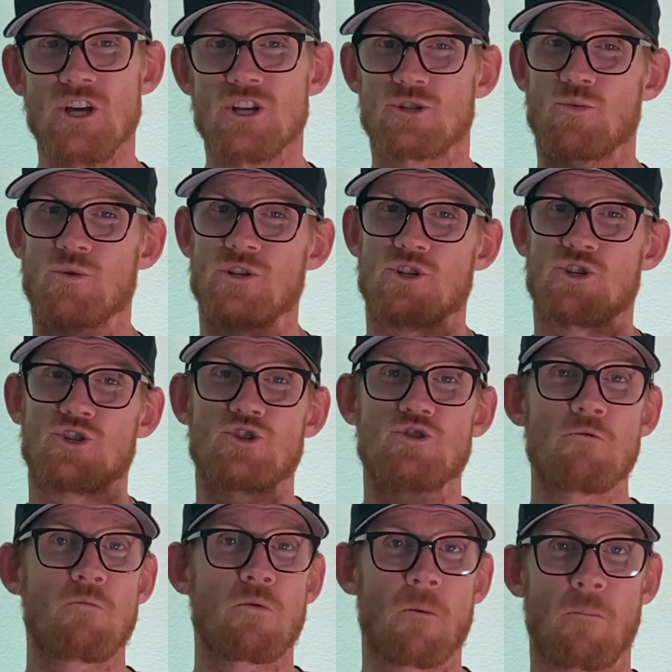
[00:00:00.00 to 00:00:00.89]
So it is
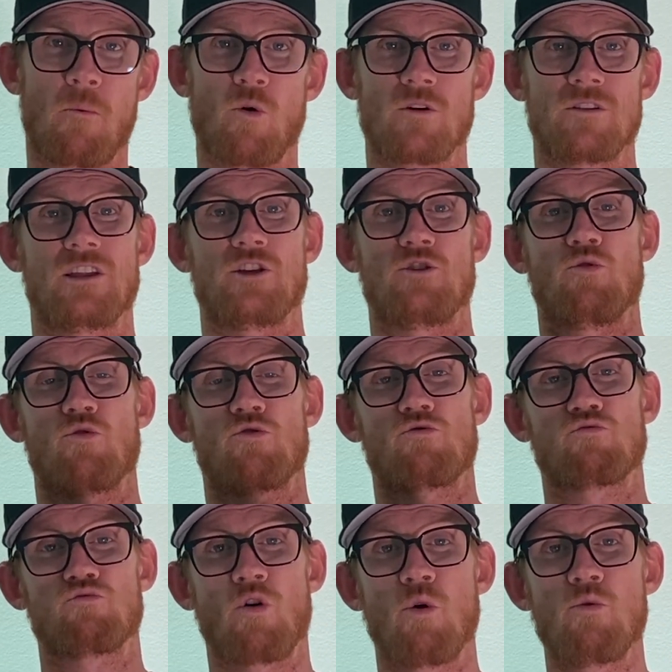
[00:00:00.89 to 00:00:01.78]
super important that you
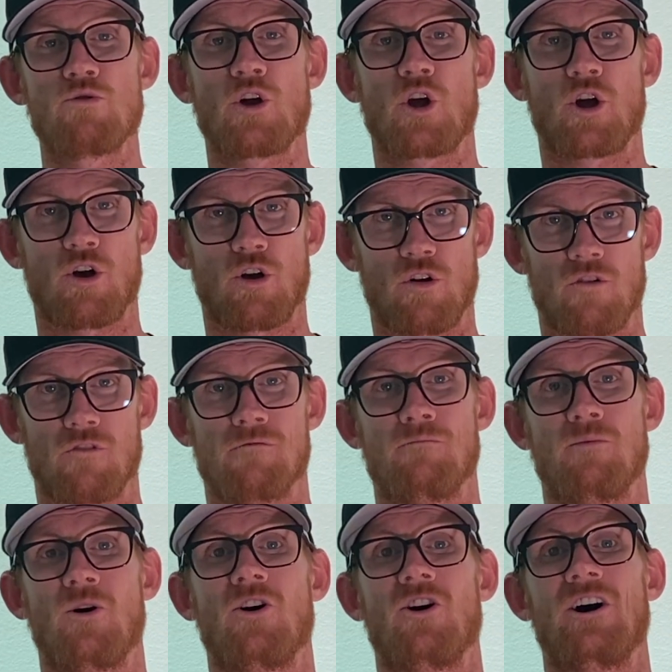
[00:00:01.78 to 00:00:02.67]
throw the
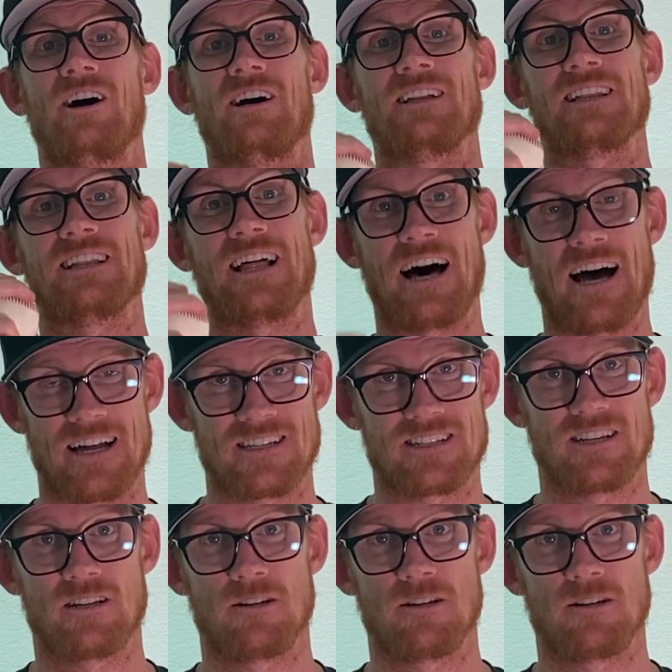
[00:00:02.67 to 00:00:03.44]
curveball a lot.